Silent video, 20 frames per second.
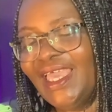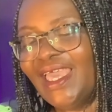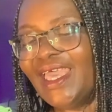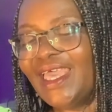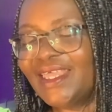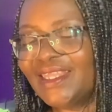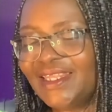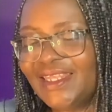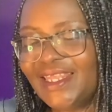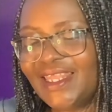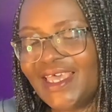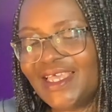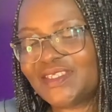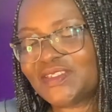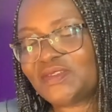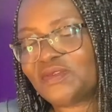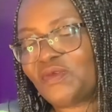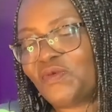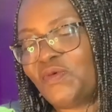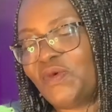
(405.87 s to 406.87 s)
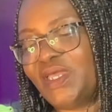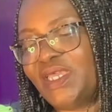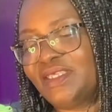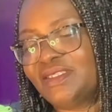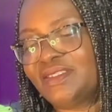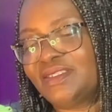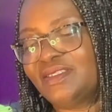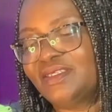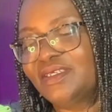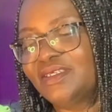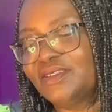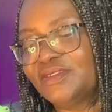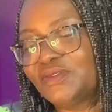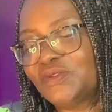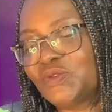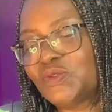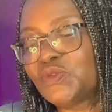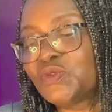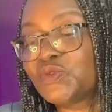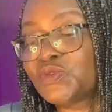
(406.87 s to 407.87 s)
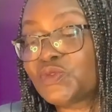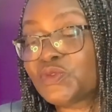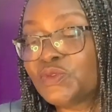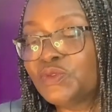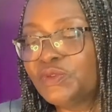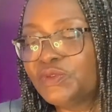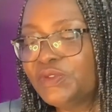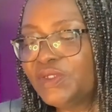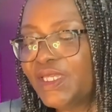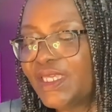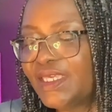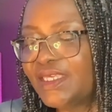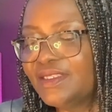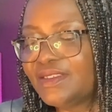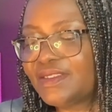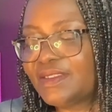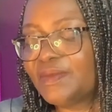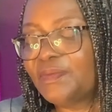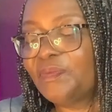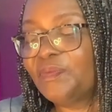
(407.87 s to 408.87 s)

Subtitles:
Endless quest to soon his